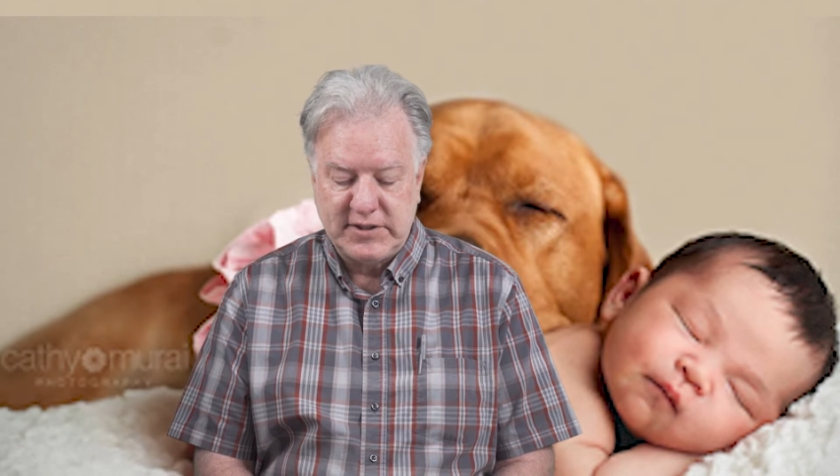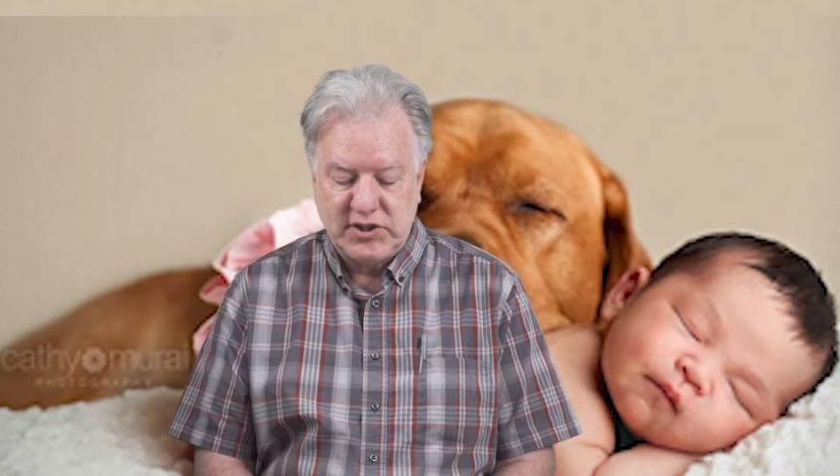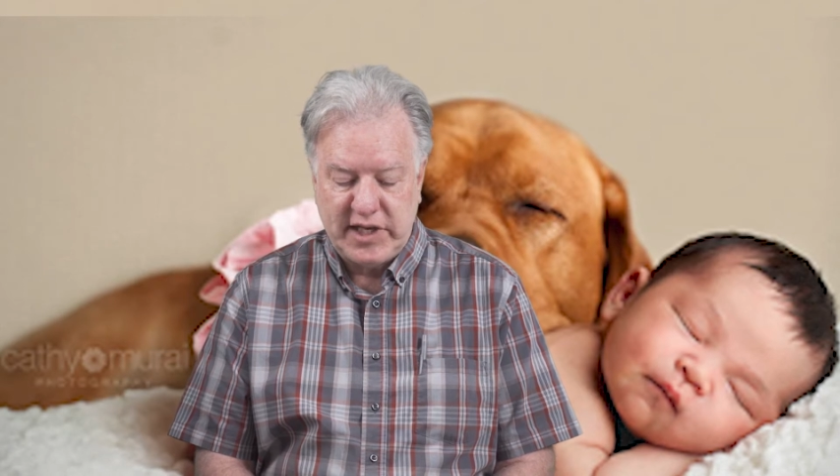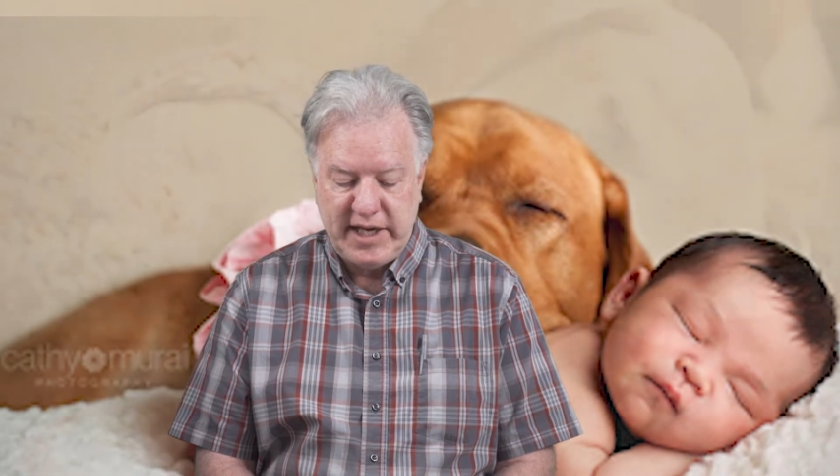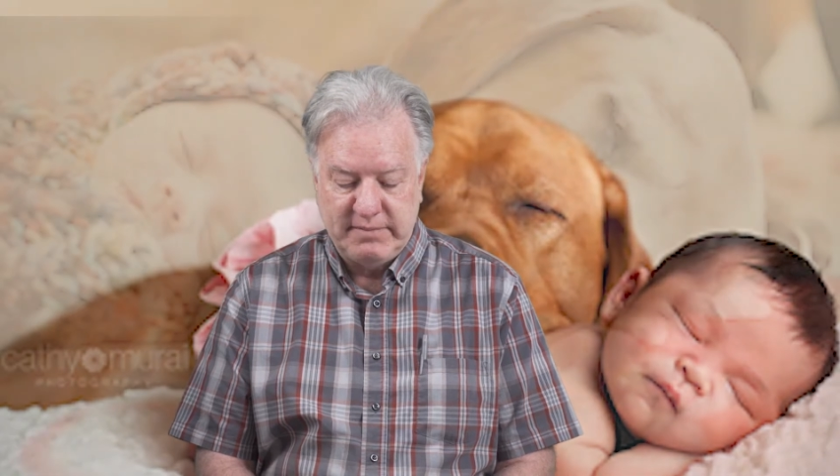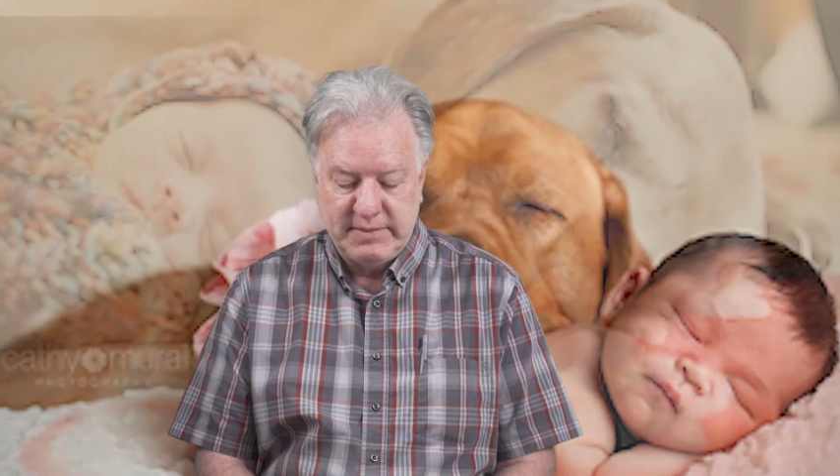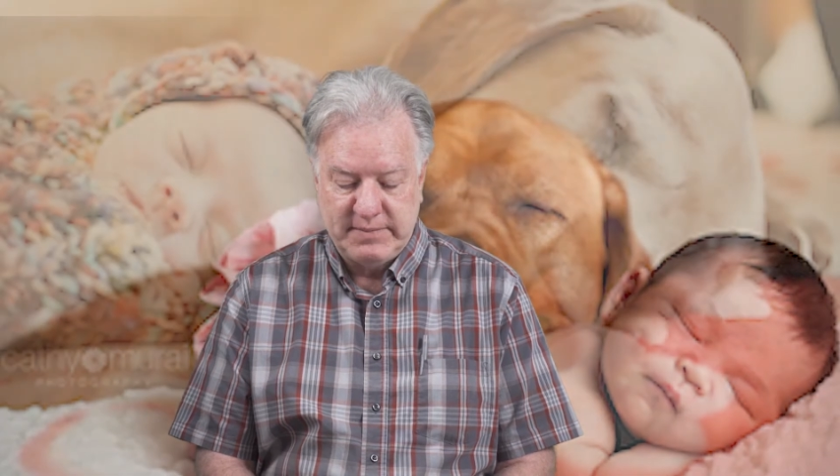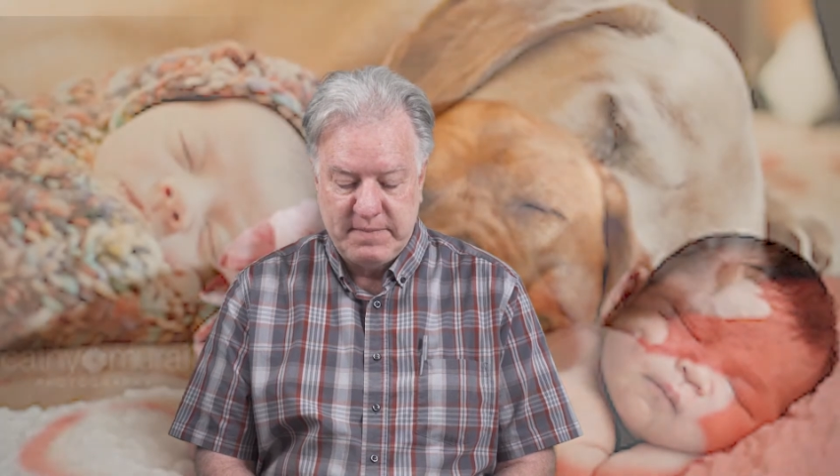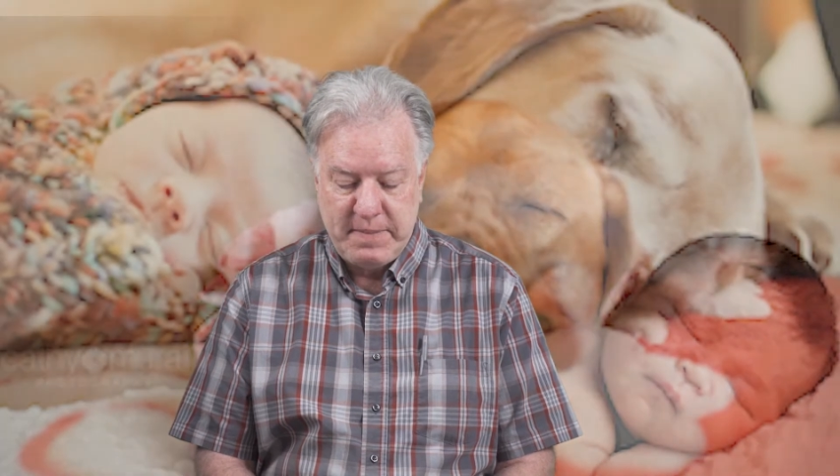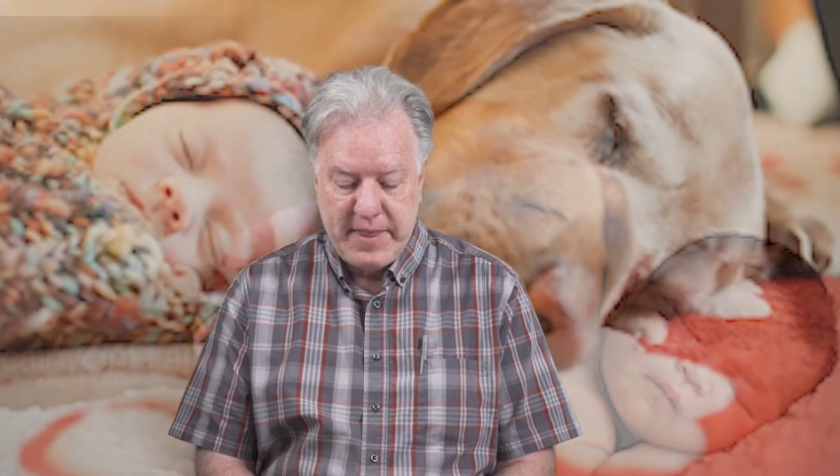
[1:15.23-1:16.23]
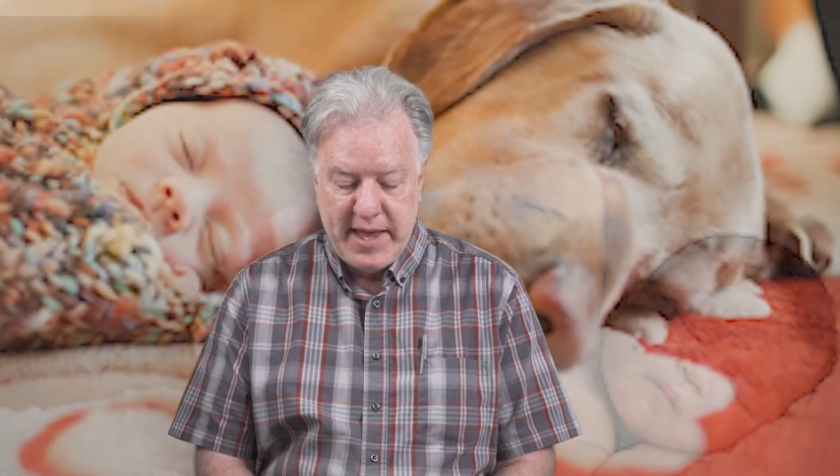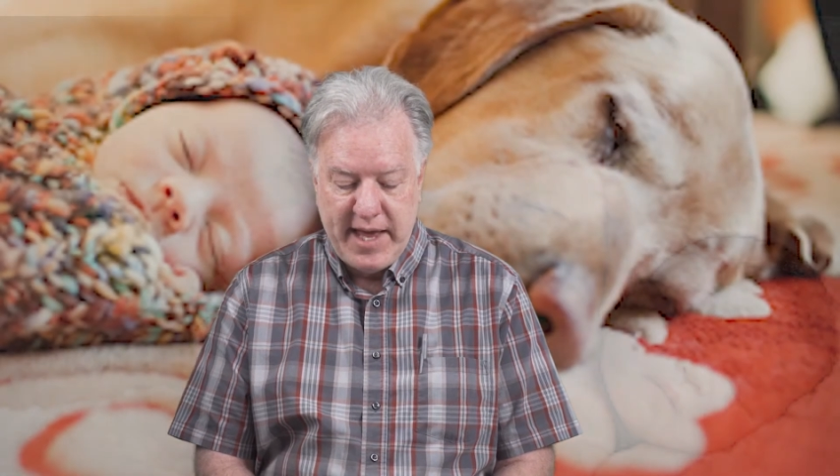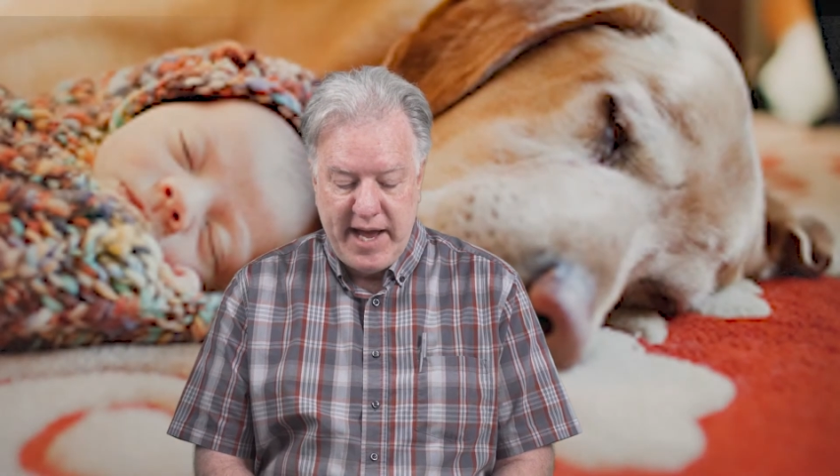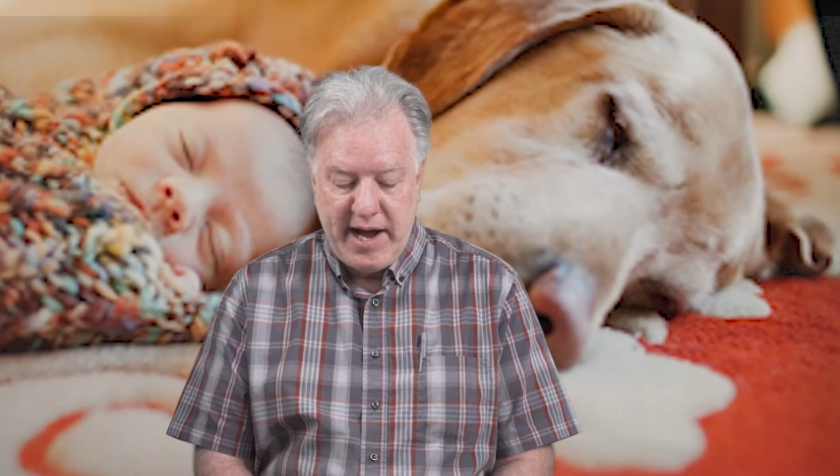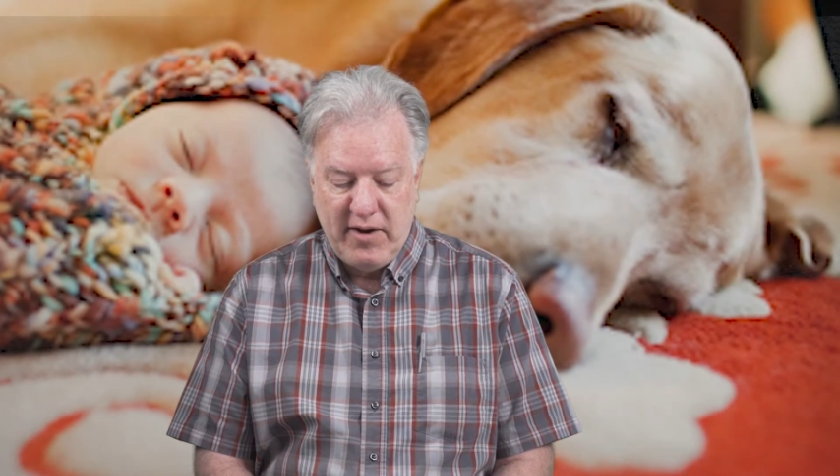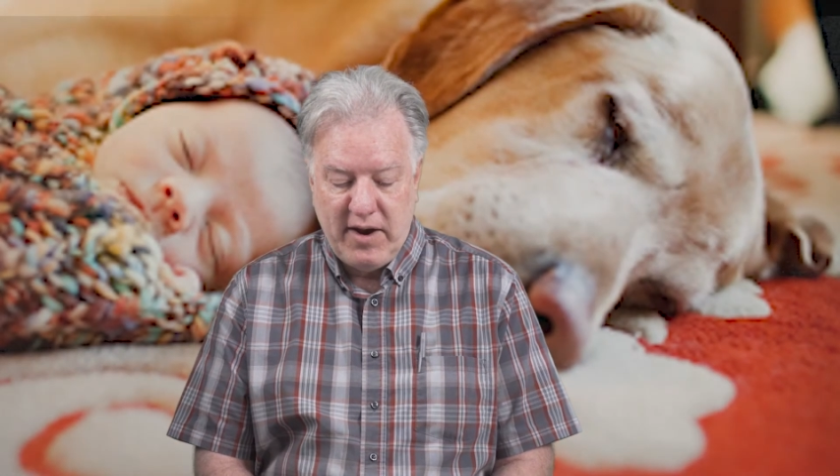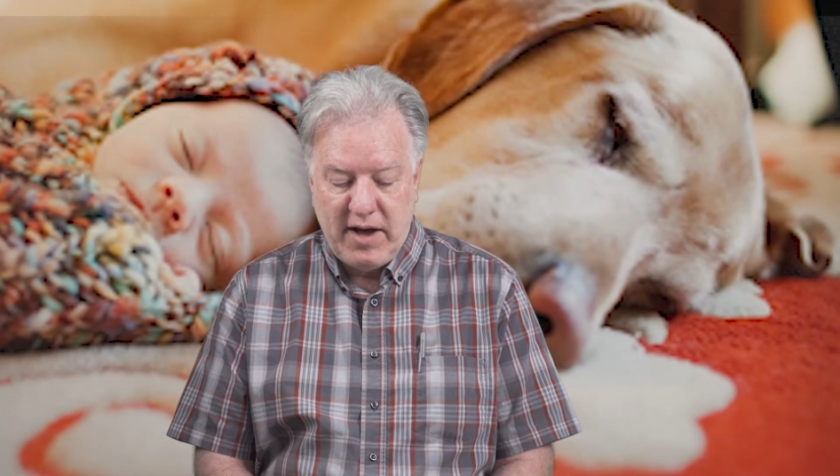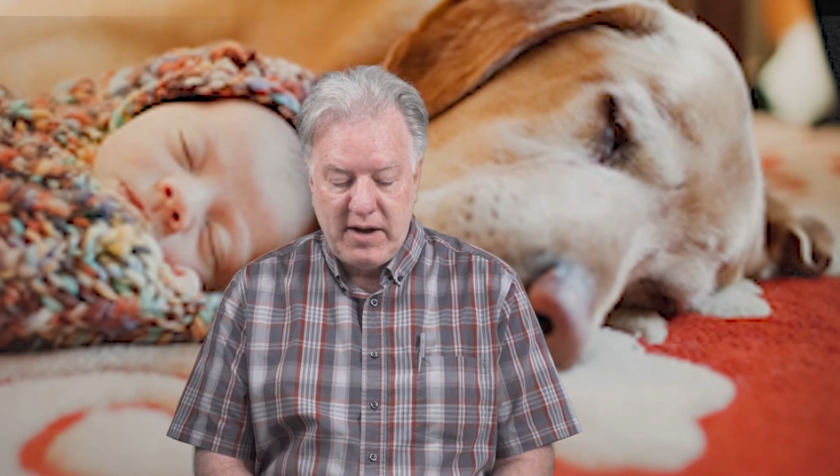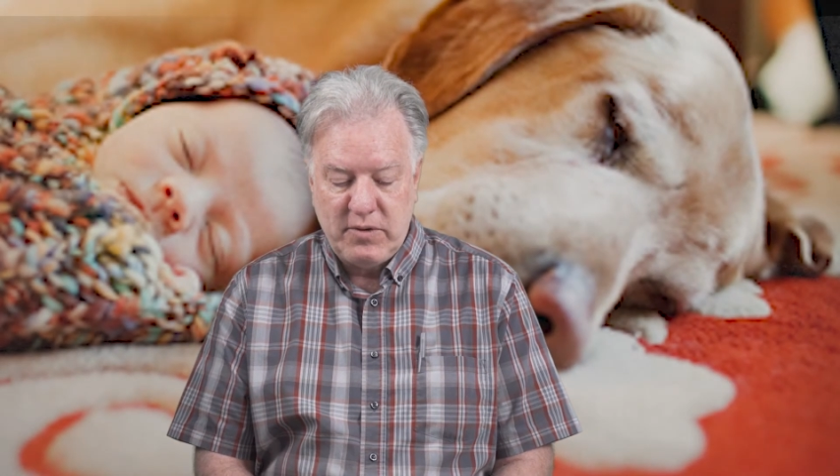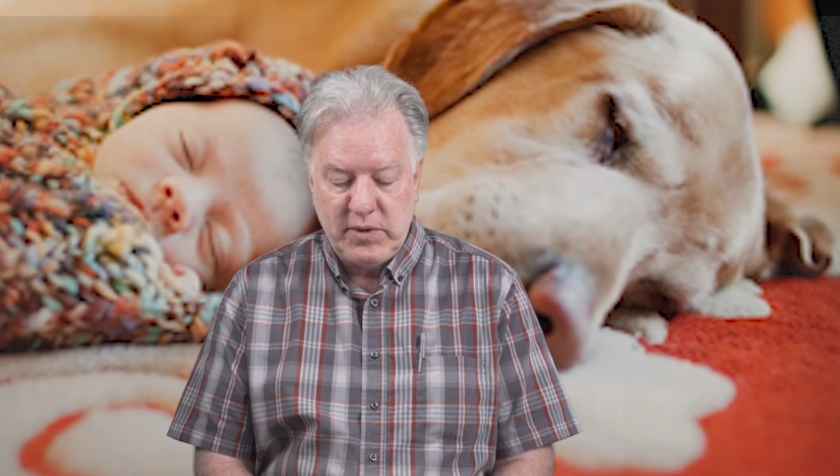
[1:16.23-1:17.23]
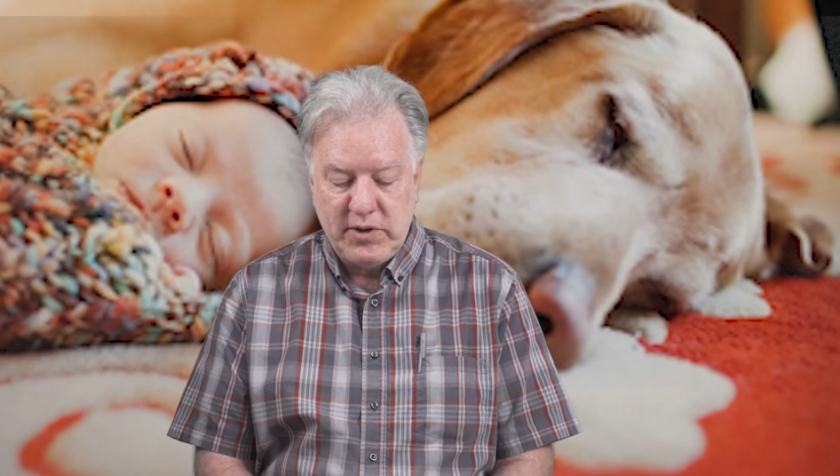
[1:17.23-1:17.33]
shame? How long